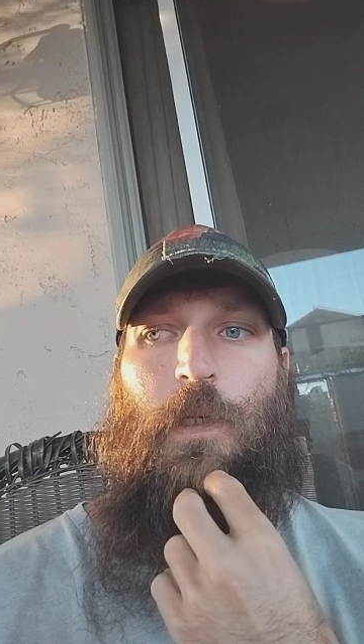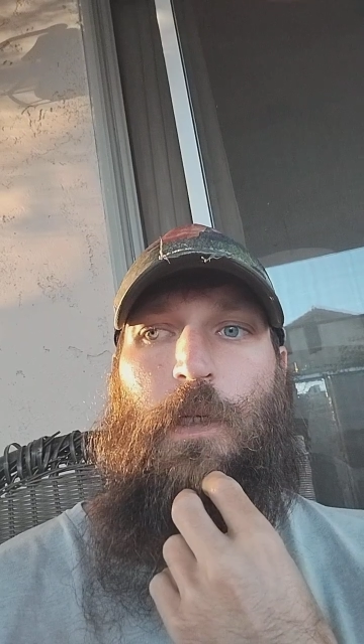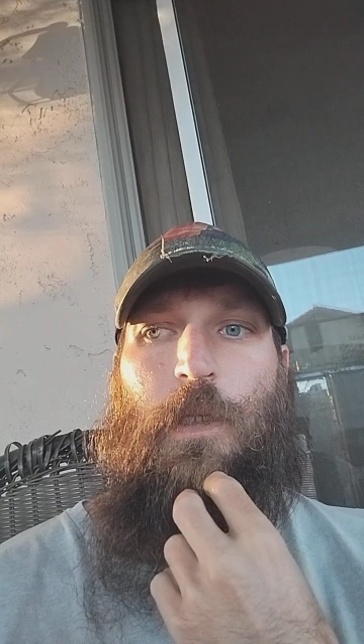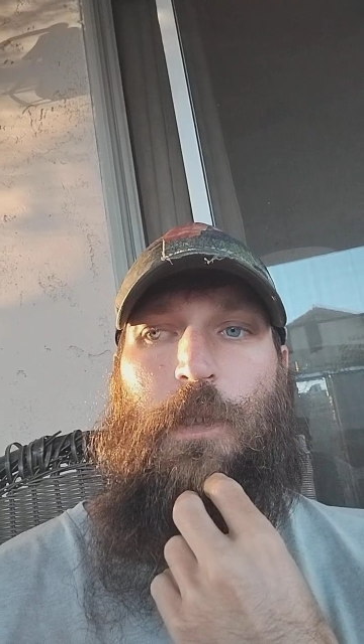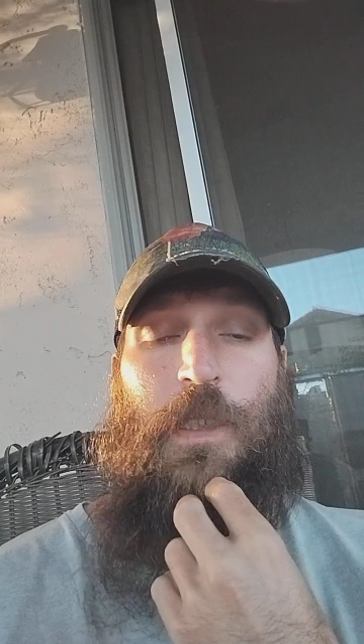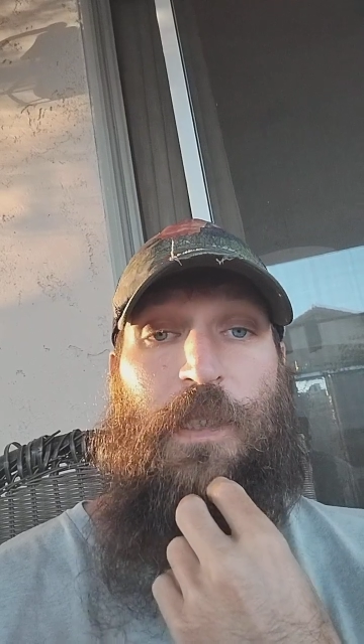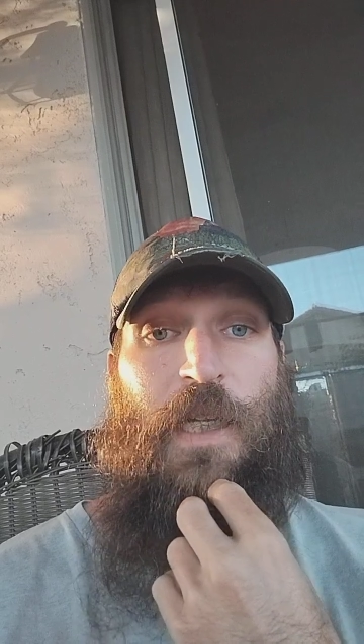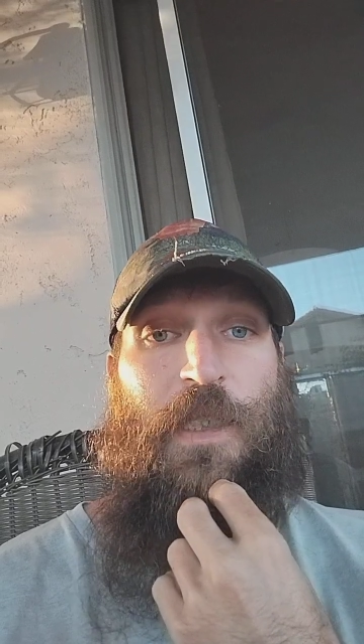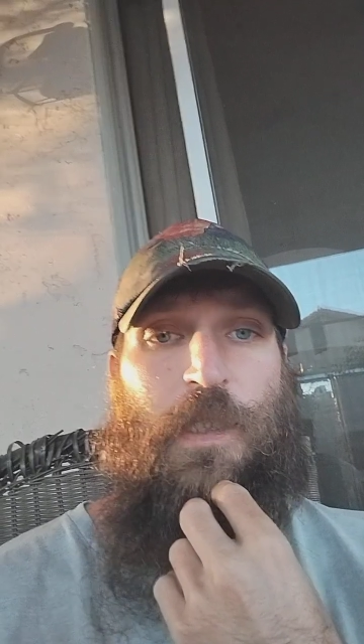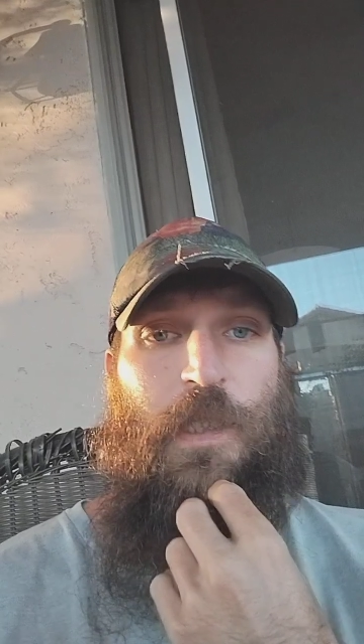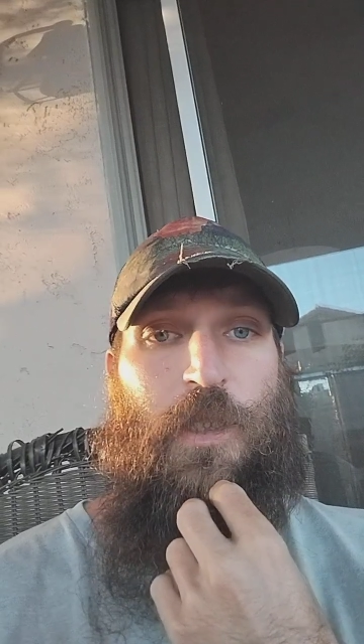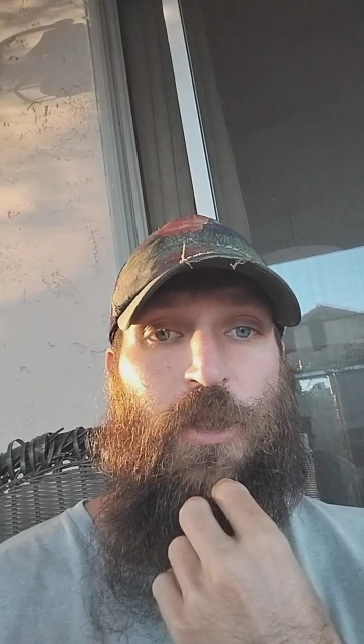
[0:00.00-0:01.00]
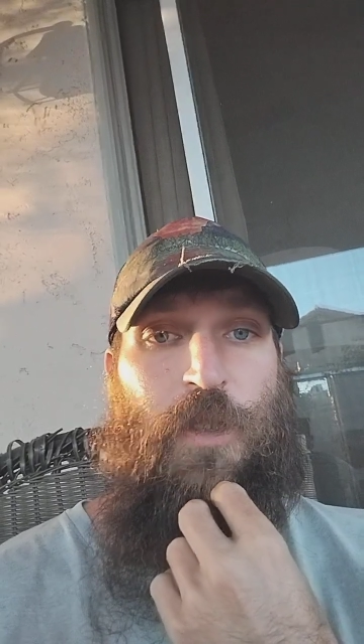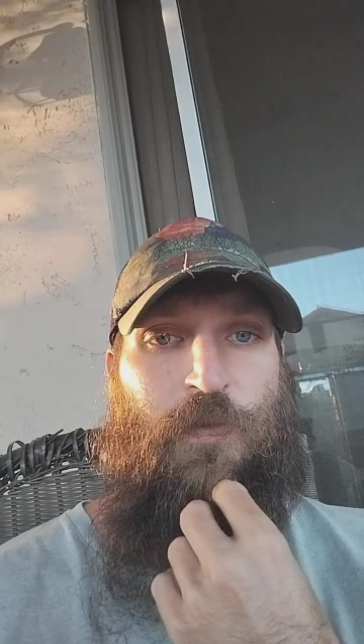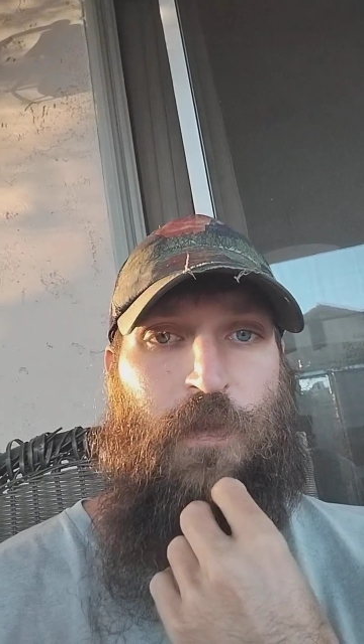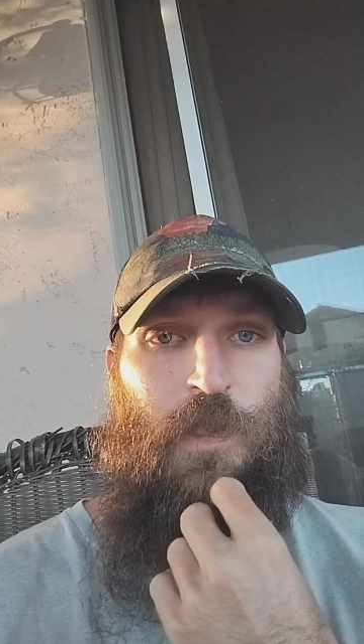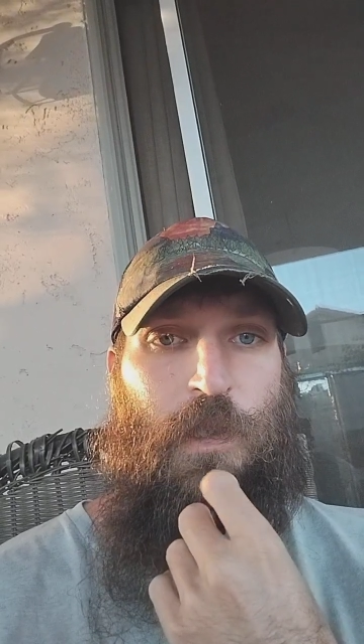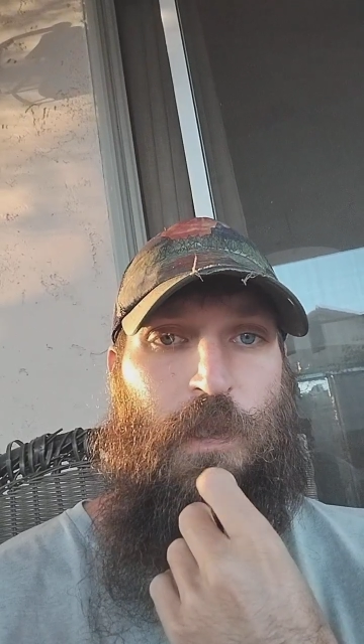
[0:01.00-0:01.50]
the assassination of
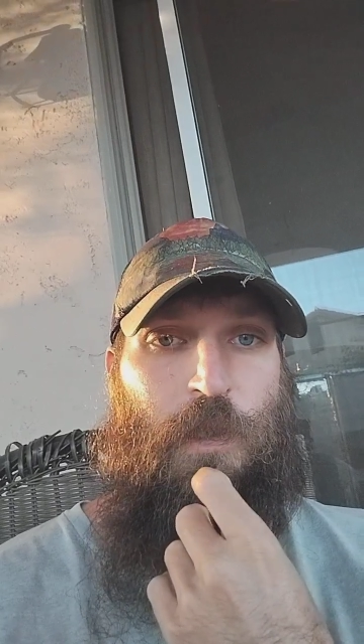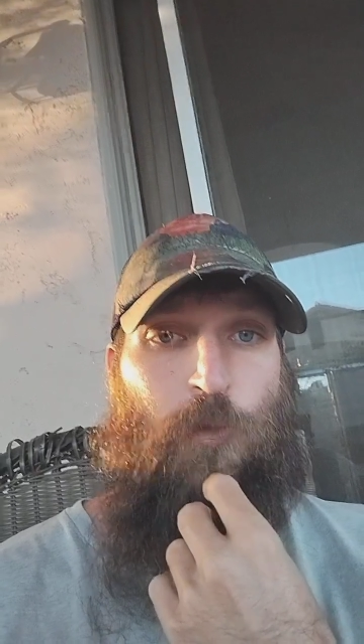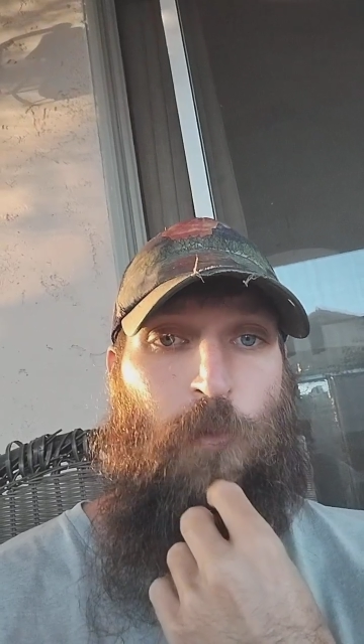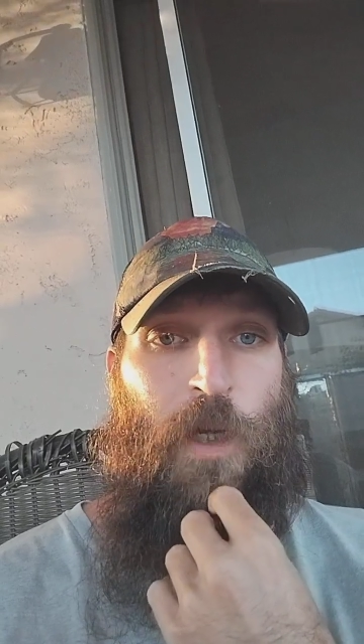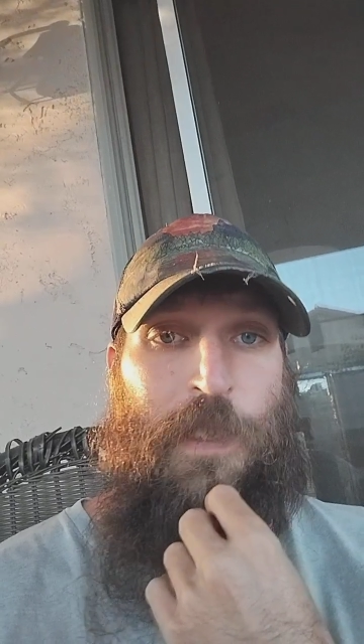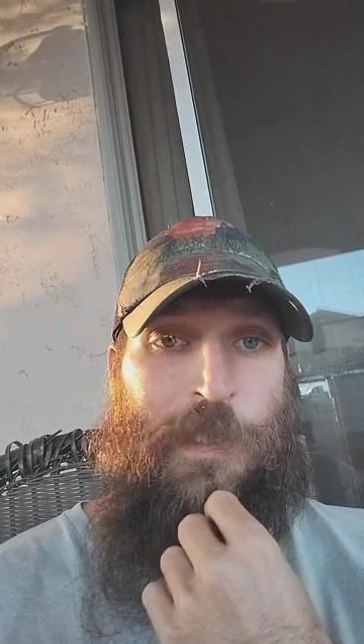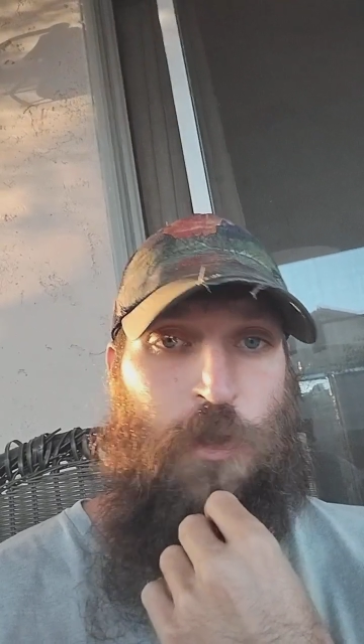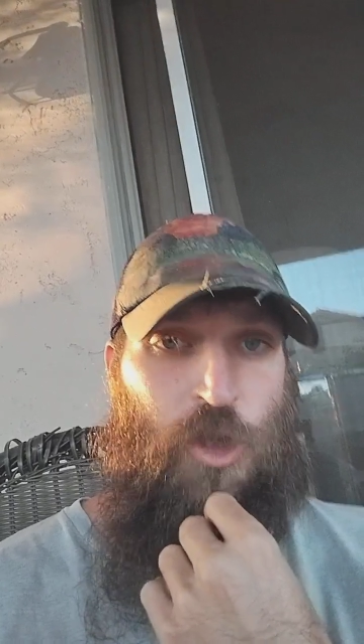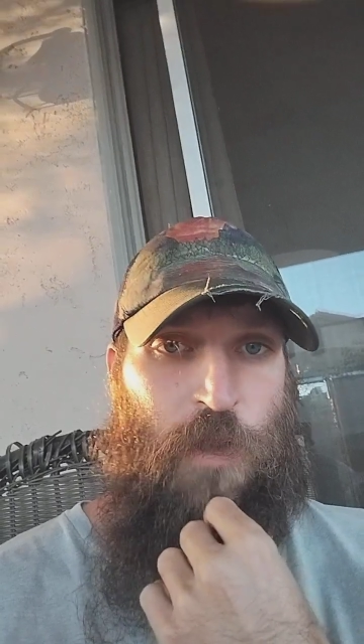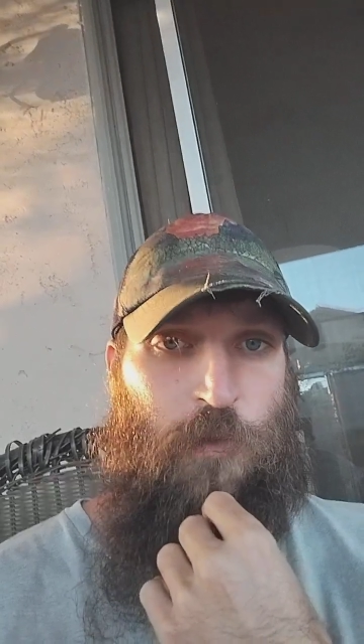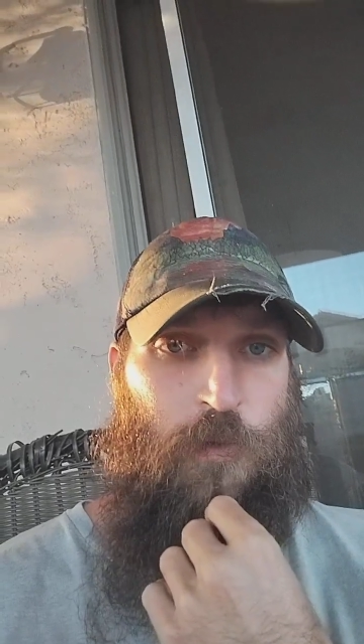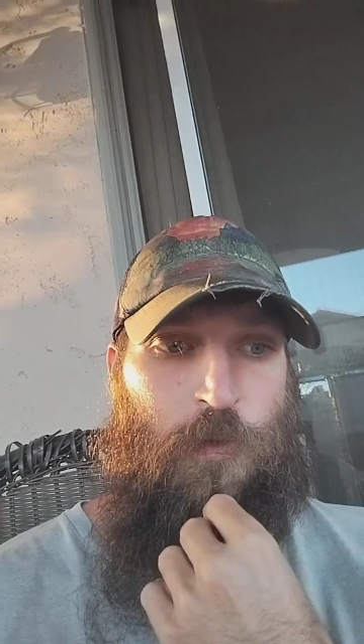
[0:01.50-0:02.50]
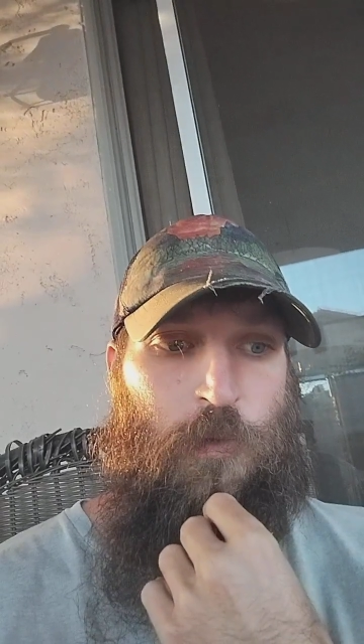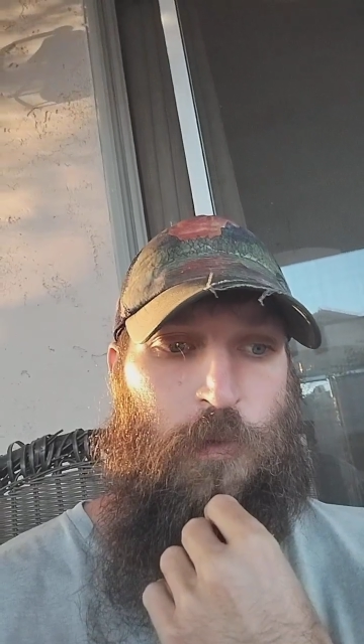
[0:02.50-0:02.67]
an Iranian general